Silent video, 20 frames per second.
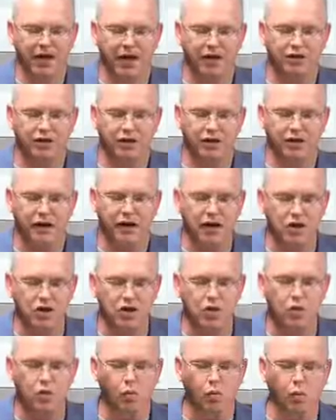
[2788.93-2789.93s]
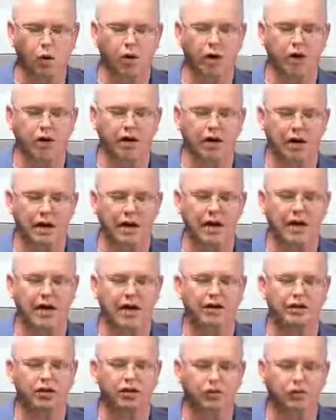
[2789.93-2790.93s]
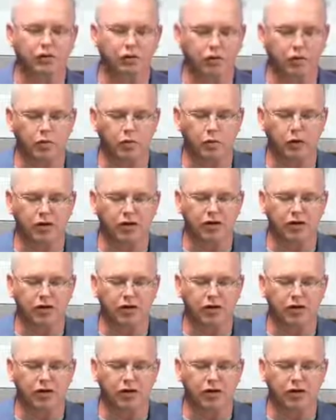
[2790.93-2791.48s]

and to let you work in us and through